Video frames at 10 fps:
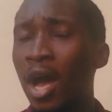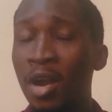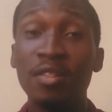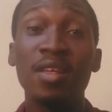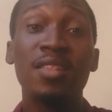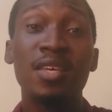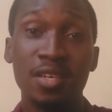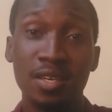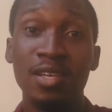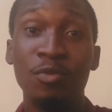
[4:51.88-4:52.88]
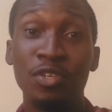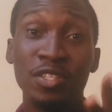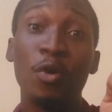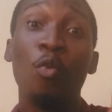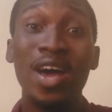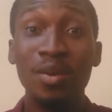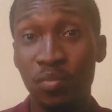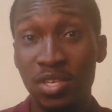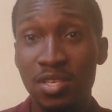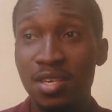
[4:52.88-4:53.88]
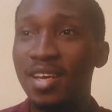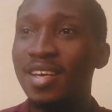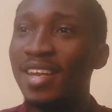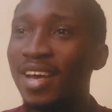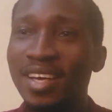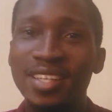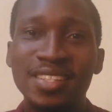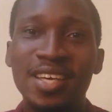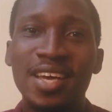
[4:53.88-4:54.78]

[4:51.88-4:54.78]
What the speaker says: another thing again, we can say 1B now that